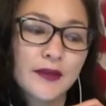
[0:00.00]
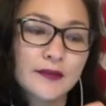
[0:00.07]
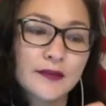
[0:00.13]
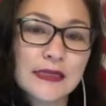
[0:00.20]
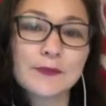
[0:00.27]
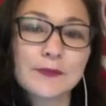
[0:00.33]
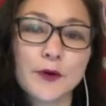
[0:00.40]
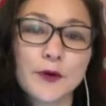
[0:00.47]

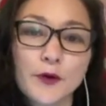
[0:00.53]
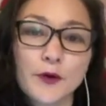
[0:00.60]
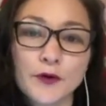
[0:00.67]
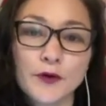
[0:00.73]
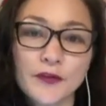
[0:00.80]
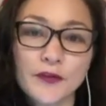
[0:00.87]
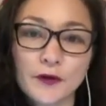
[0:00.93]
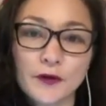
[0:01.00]
deeper,
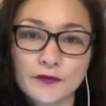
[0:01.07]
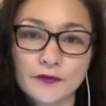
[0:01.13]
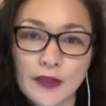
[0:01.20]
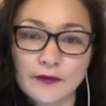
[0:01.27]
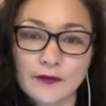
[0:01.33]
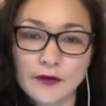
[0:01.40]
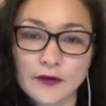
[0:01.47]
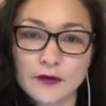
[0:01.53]
earthier
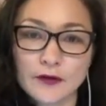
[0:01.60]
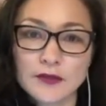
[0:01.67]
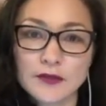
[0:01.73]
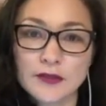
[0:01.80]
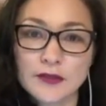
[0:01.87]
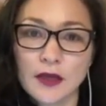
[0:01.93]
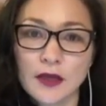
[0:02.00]
flavors.